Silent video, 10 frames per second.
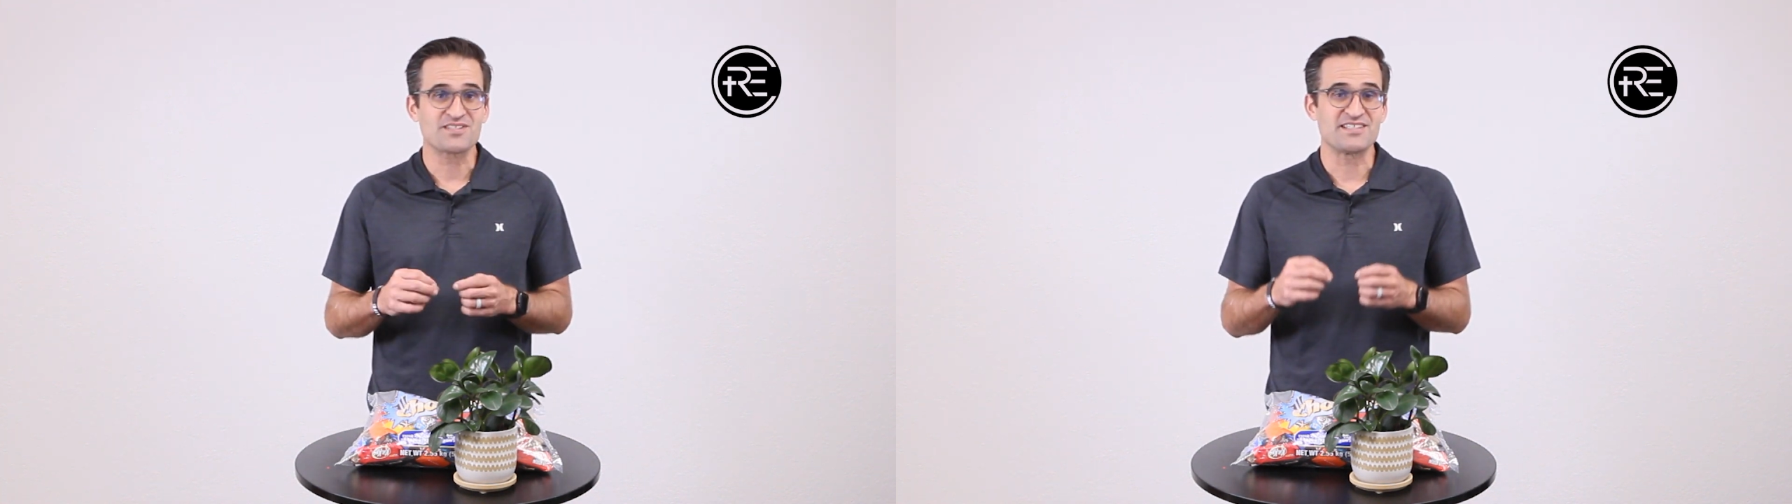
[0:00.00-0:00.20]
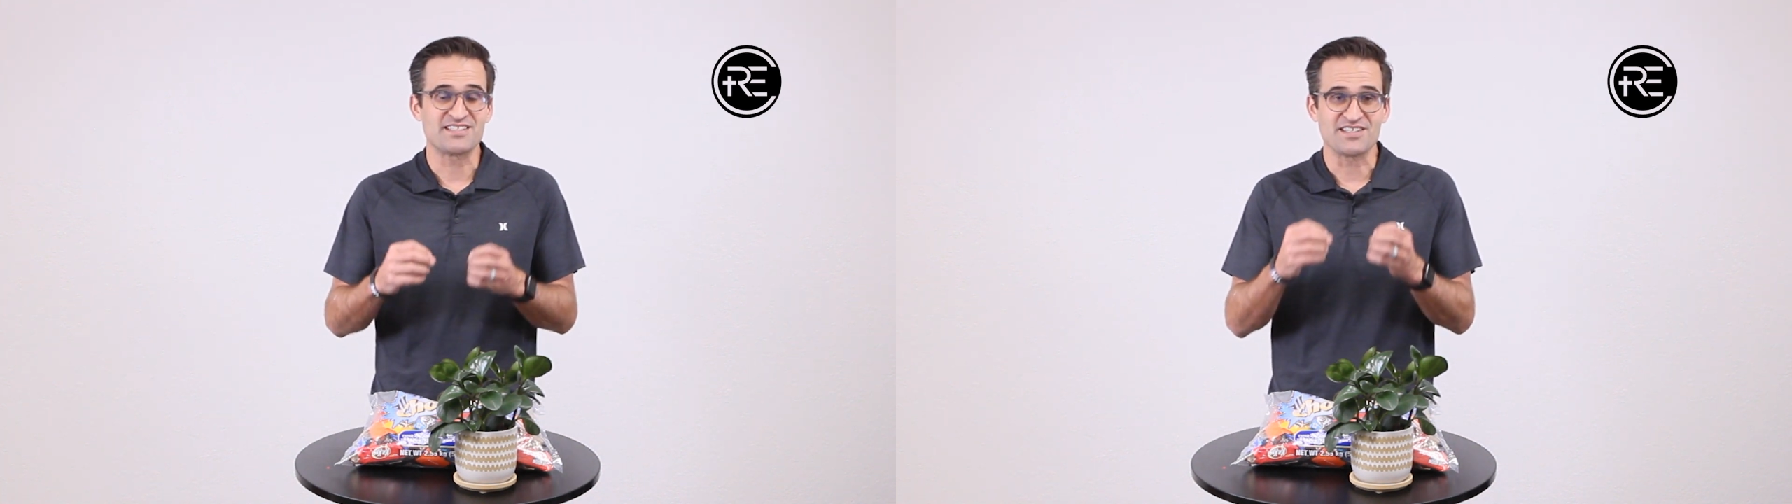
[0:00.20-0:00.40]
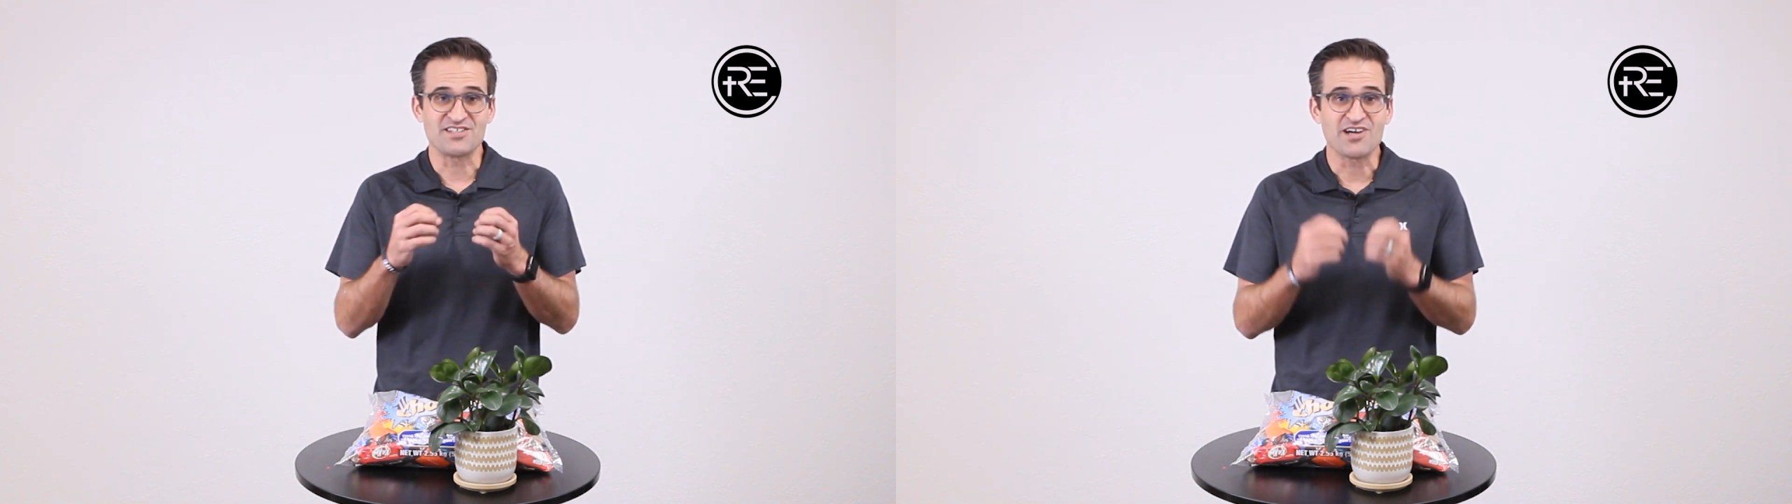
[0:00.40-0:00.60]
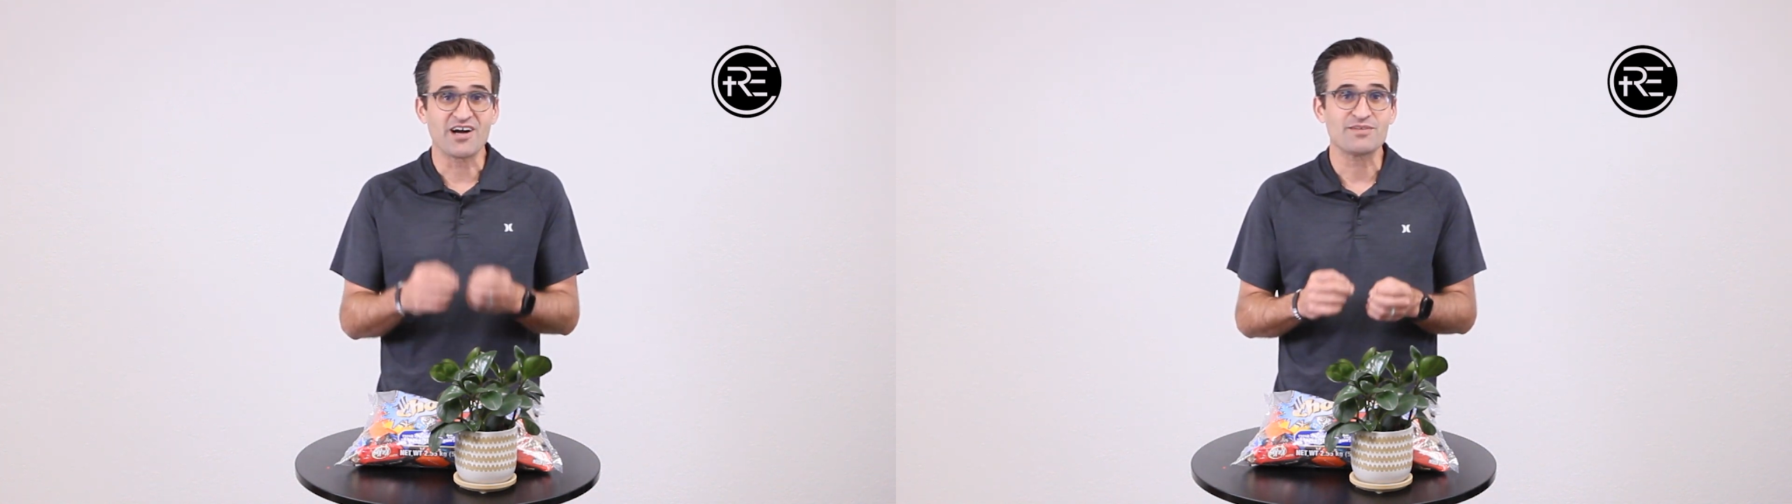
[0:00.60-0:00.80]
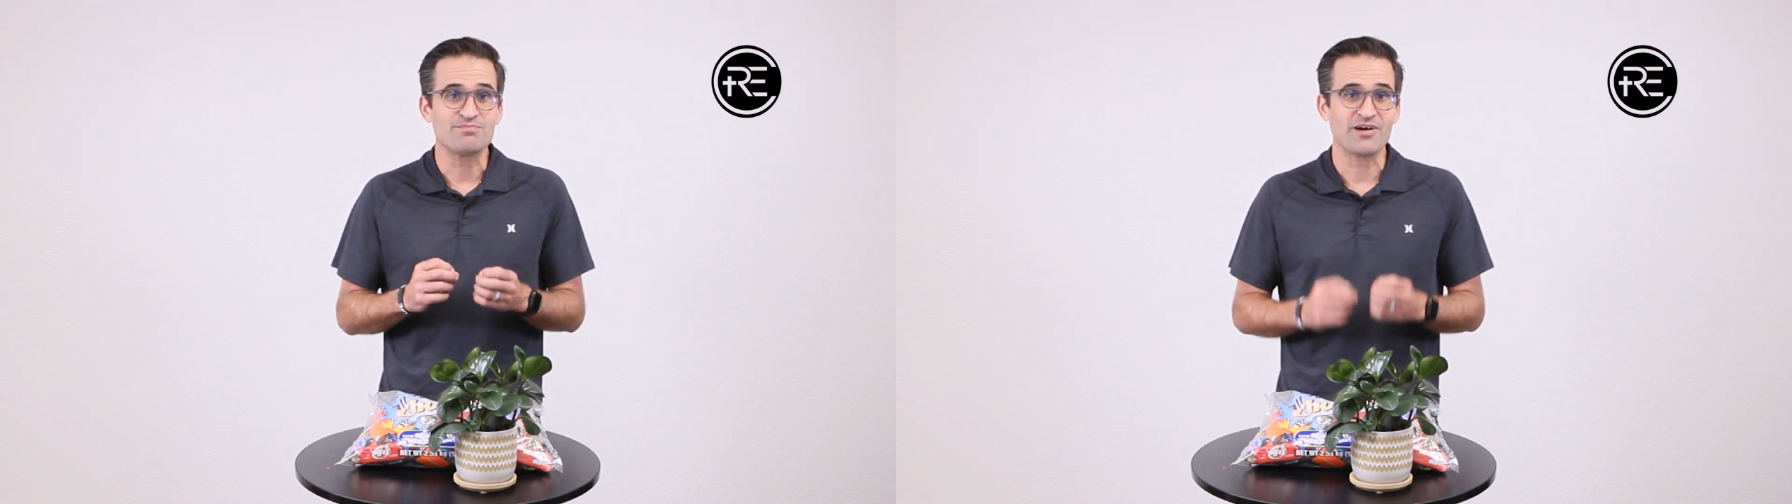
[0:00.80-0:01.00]
these
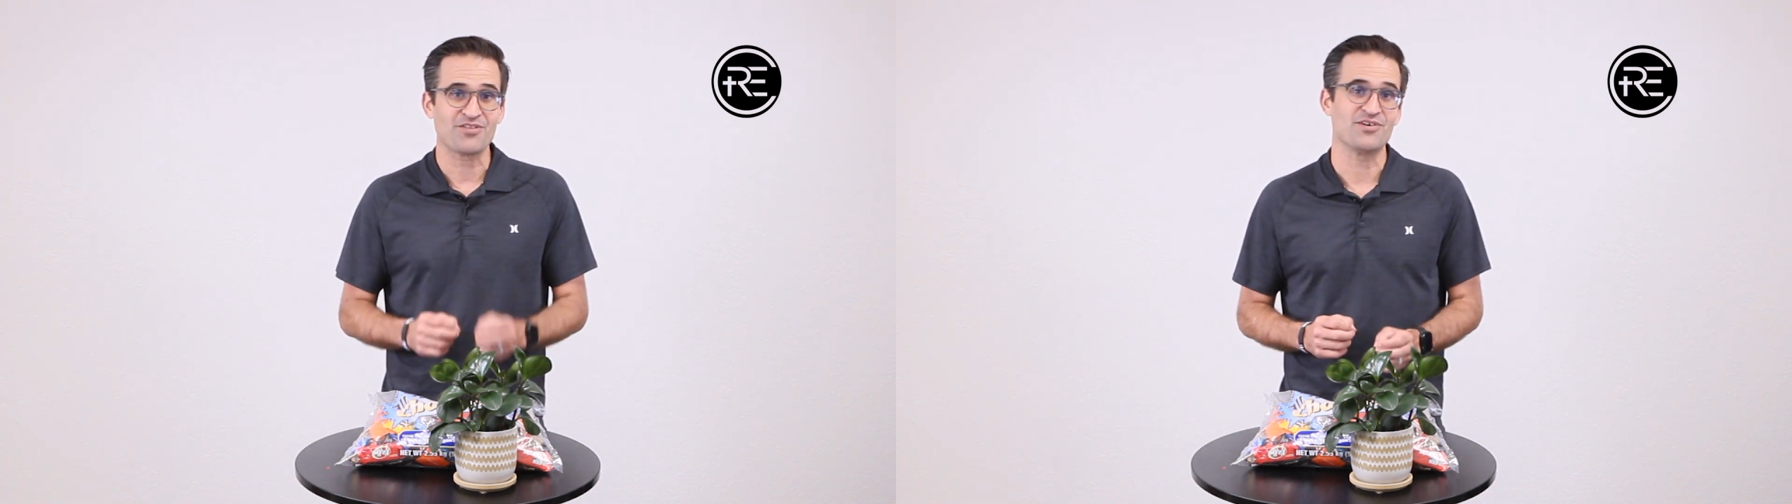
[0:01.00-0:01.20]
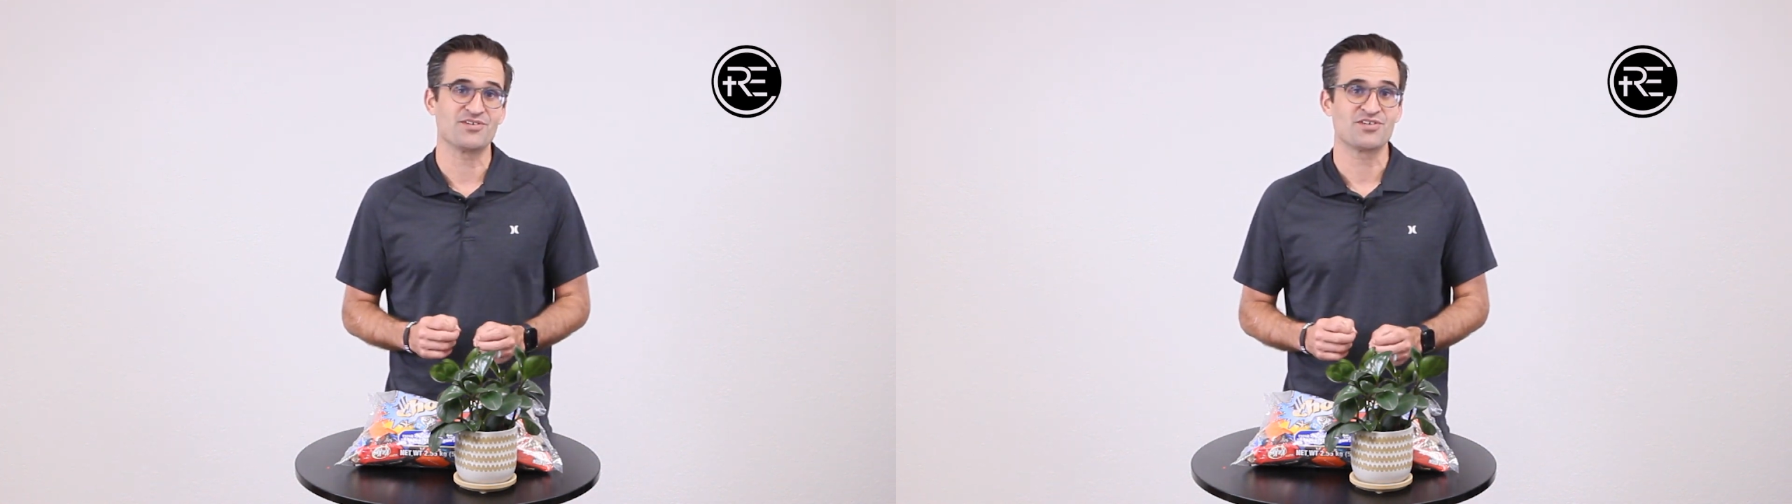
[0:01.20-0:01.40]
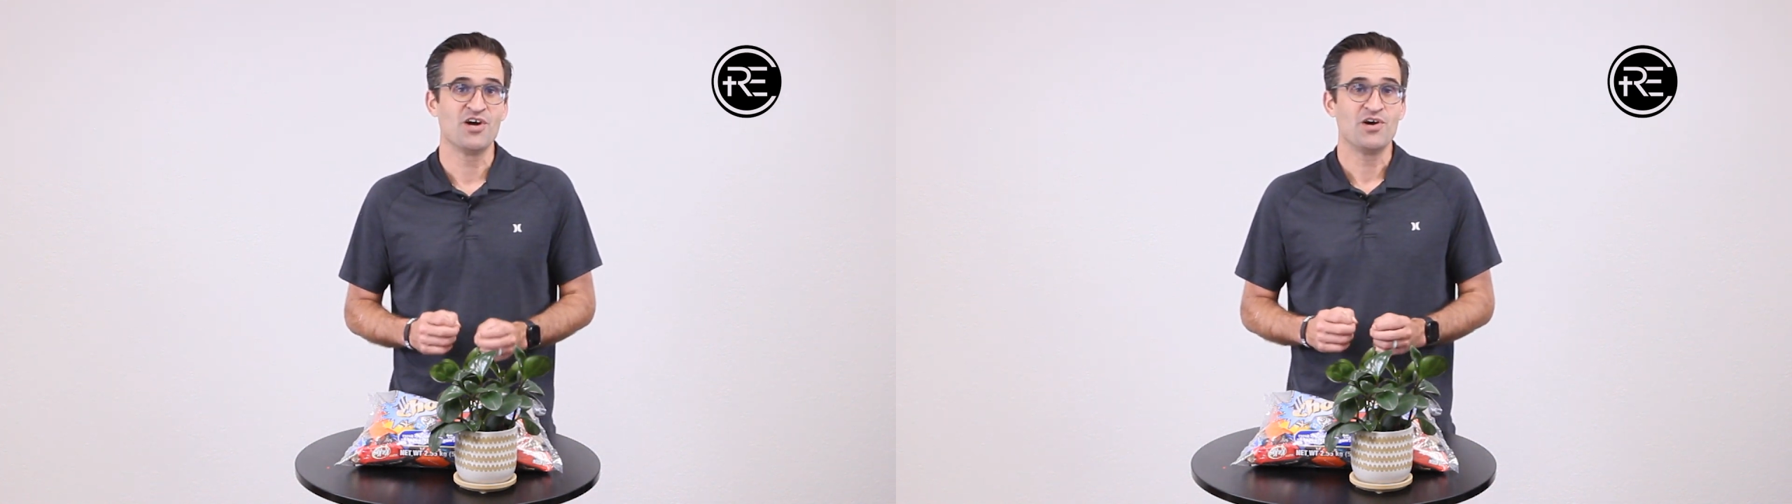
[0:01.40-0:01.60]
young mothers